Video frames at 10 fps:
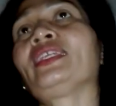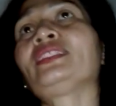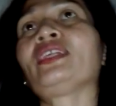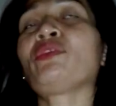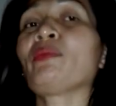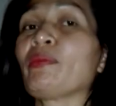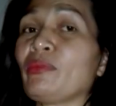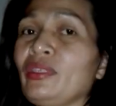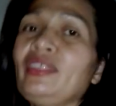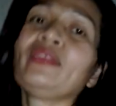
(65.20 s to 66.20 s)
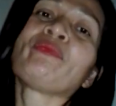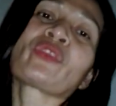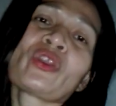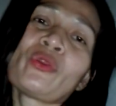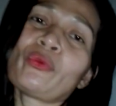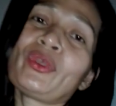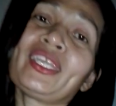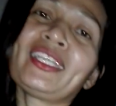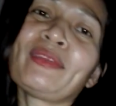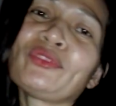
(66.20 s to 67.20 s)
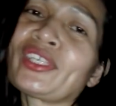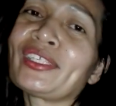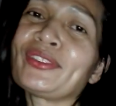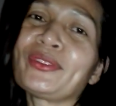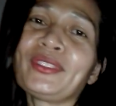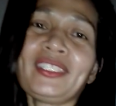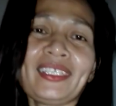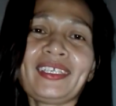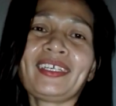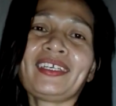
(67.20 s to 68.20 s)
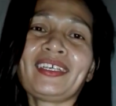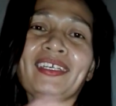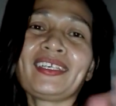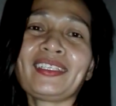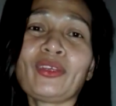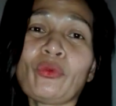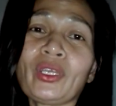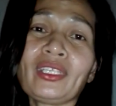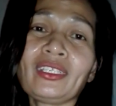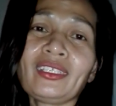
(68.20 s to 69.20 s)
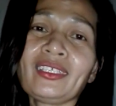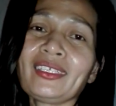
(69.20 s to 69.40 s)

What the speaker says: Yes, I remember when I'm childhood, the one